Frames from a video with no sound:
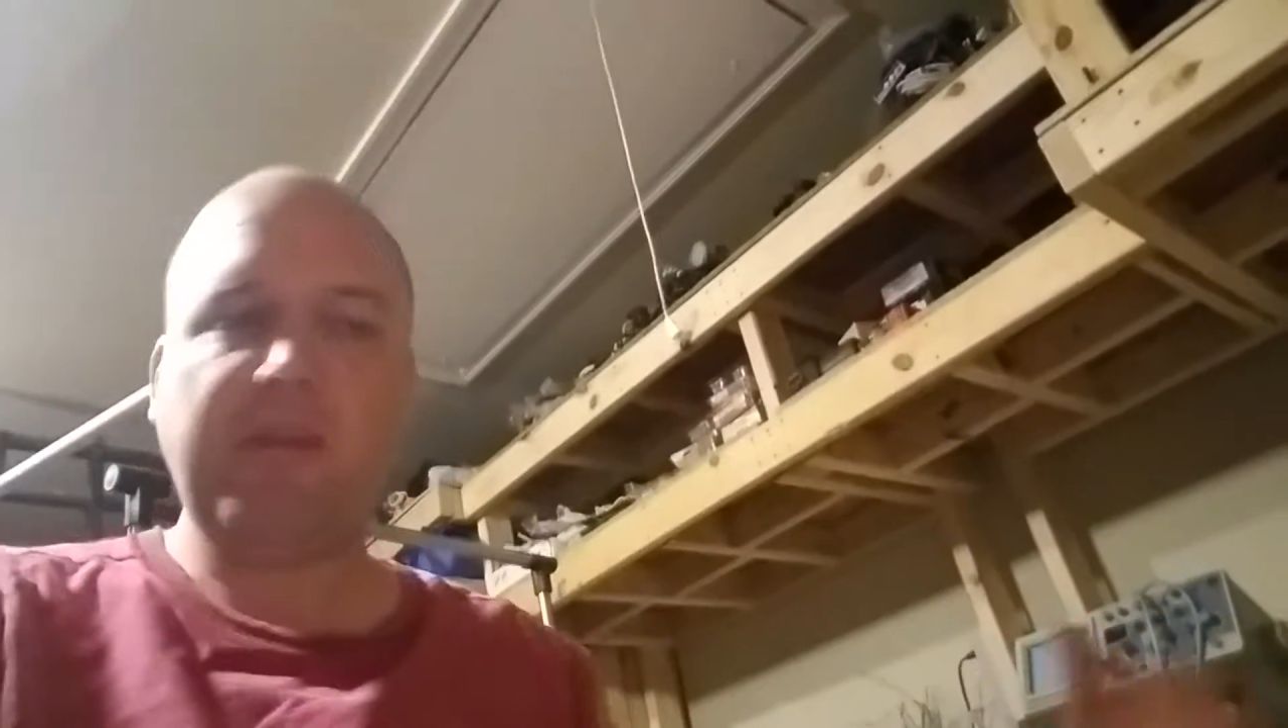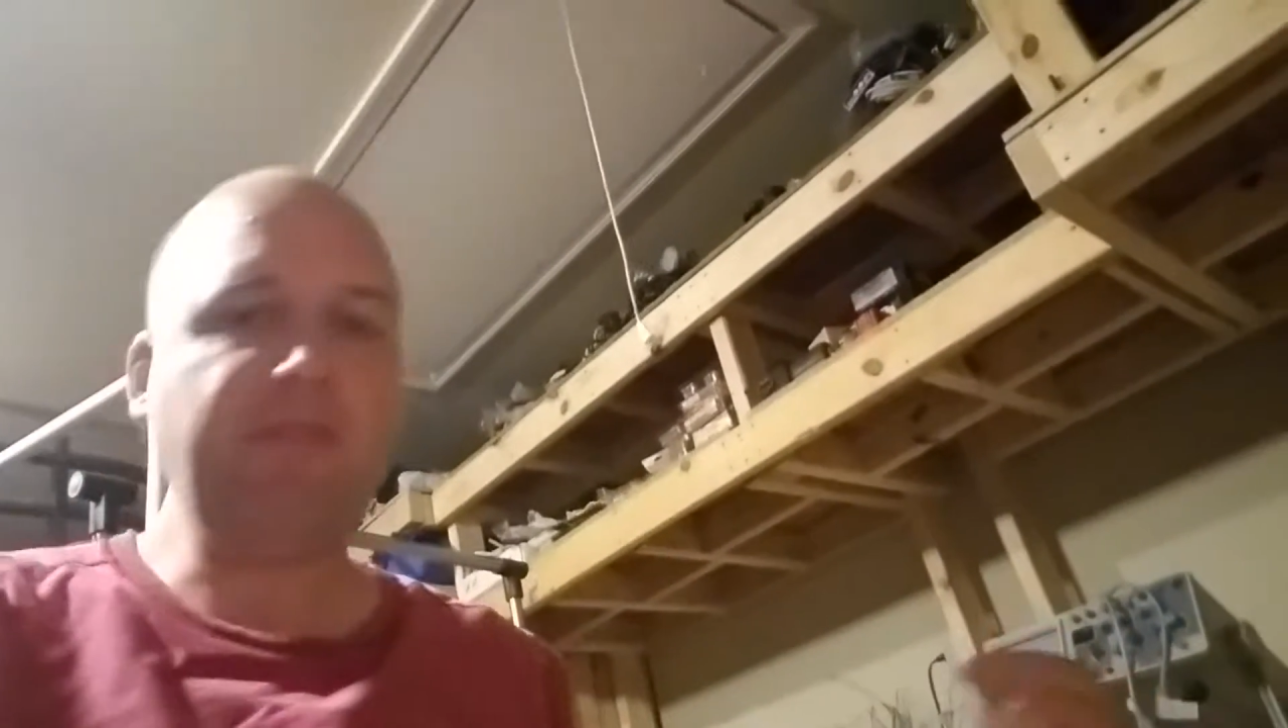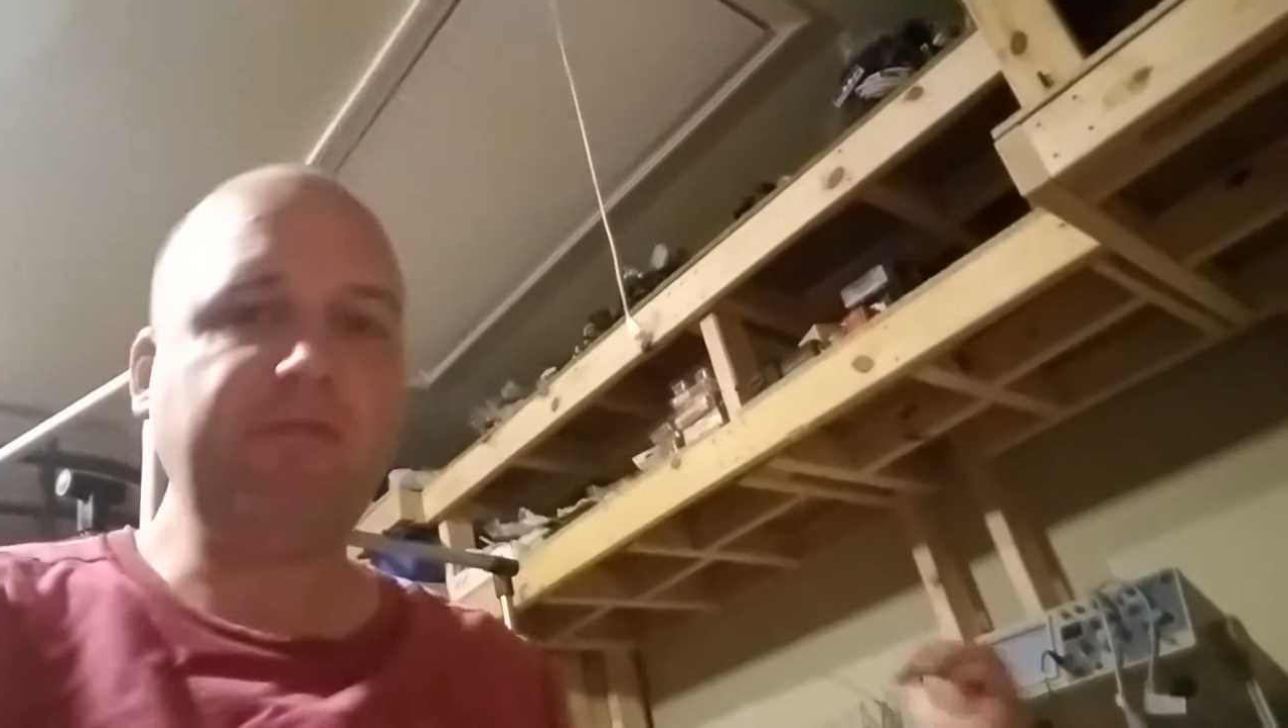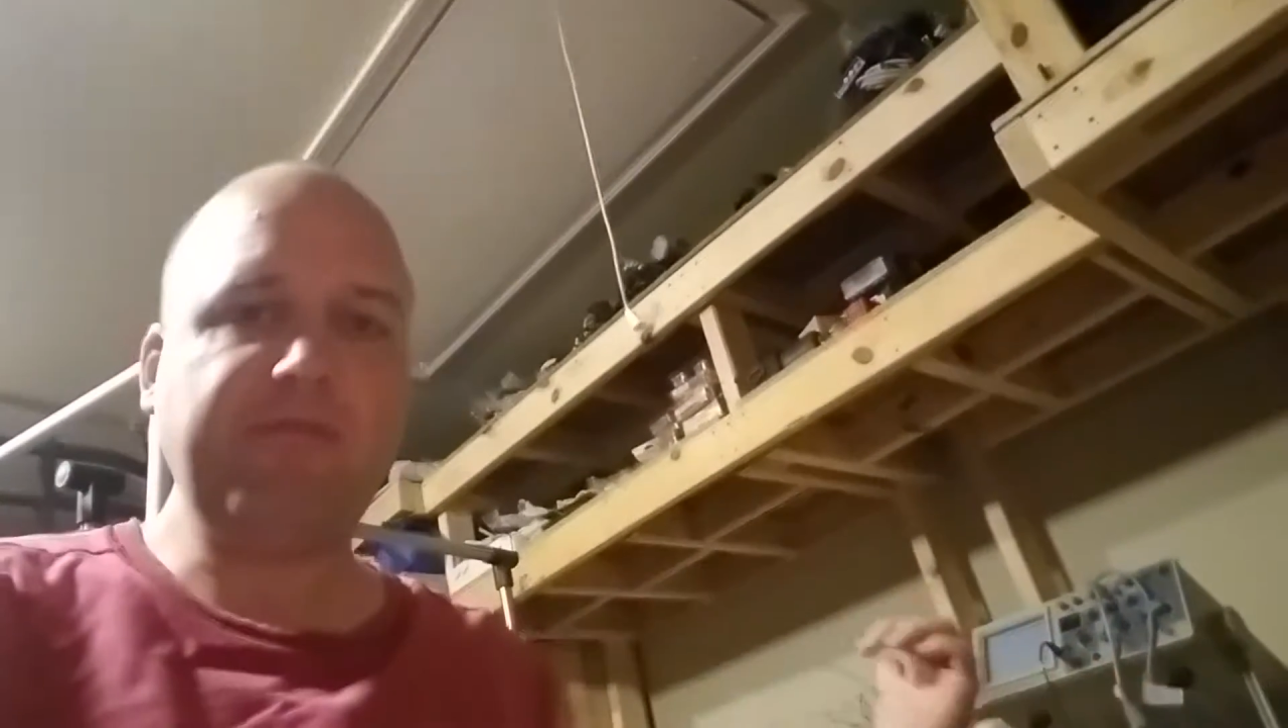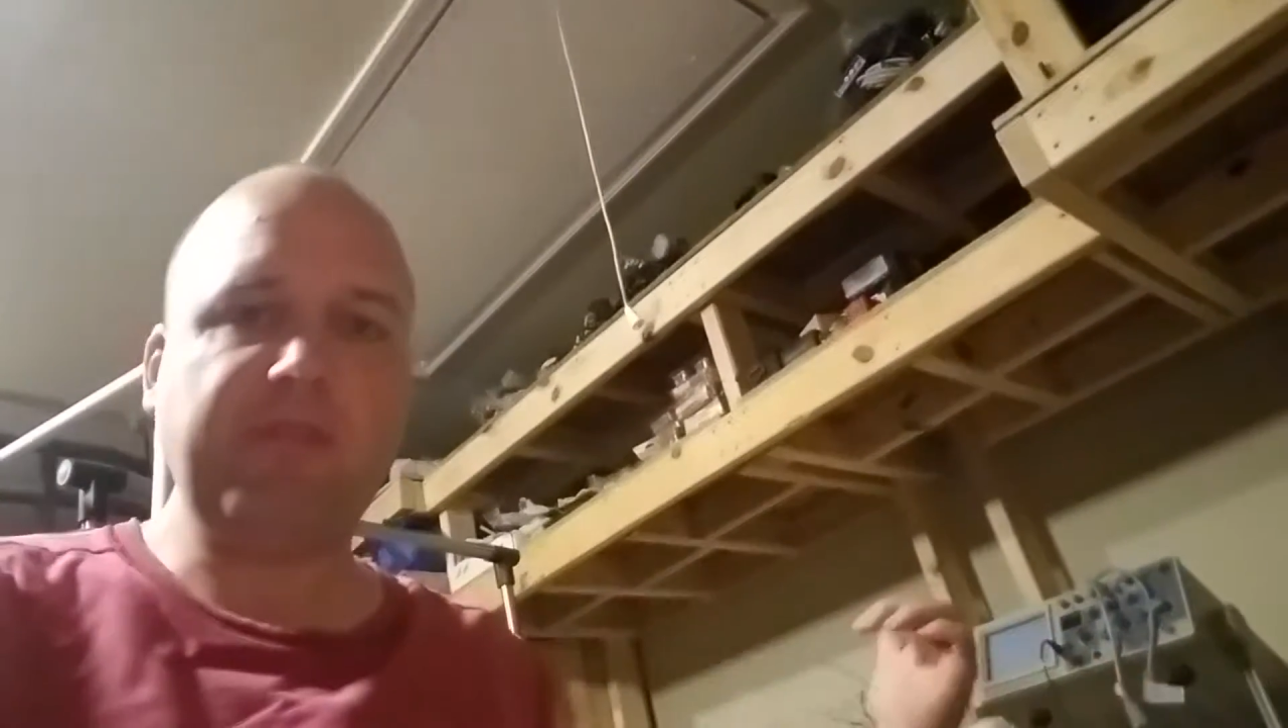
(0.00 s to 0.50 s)

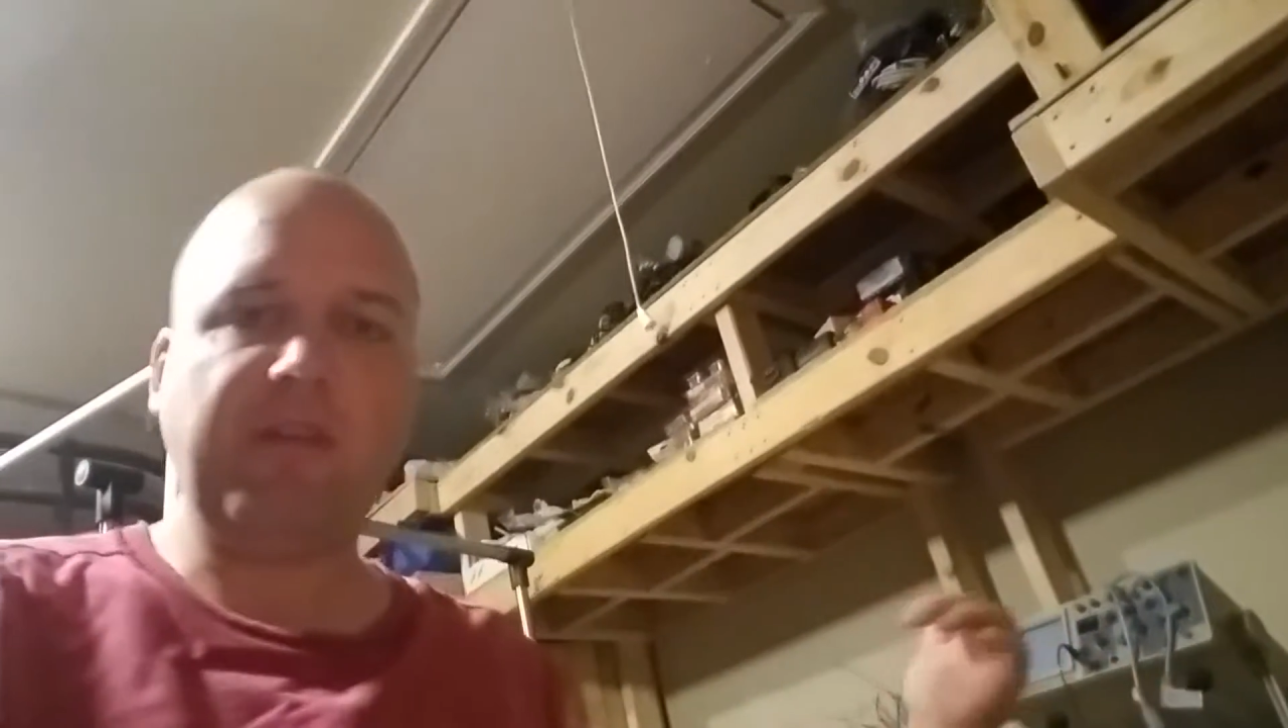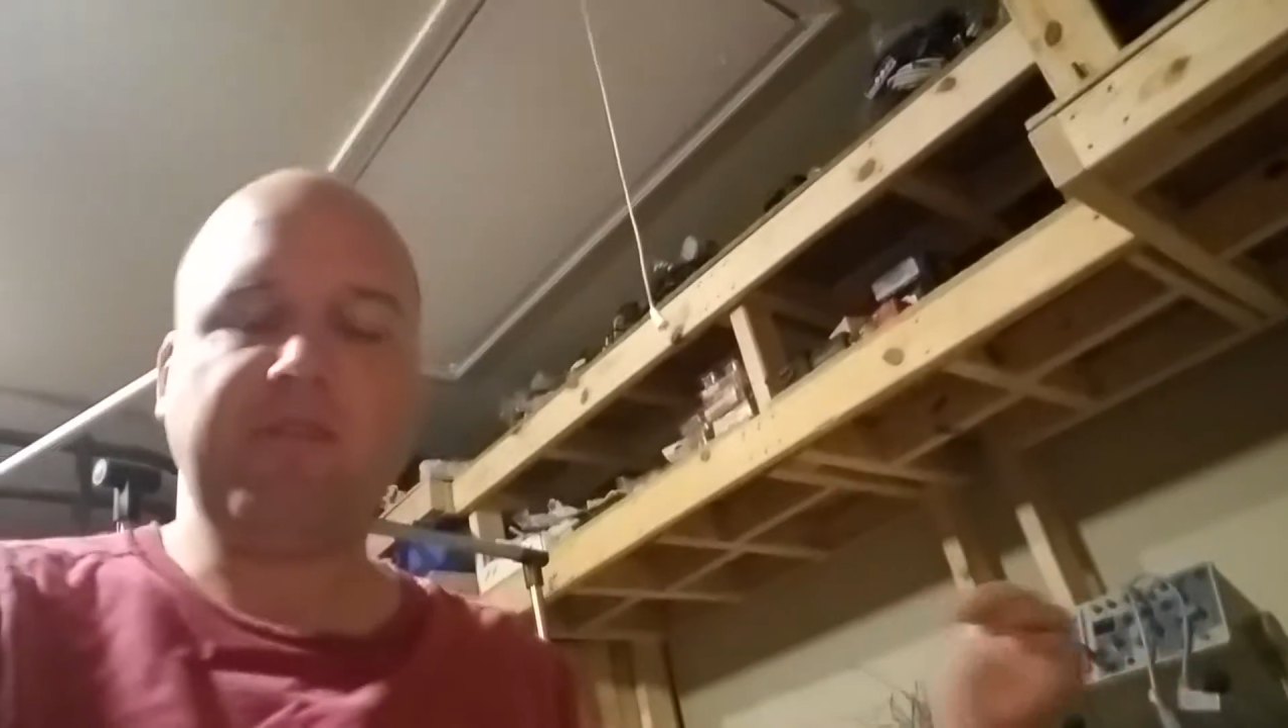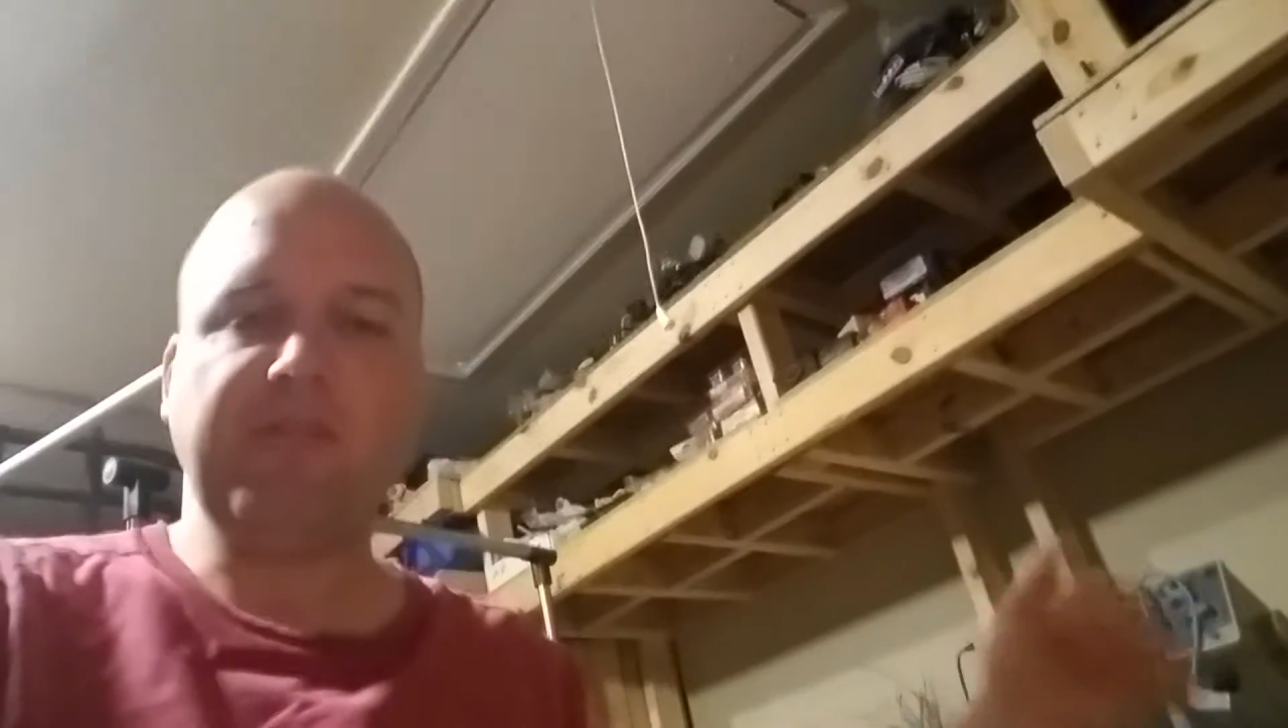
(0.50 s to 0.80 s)
these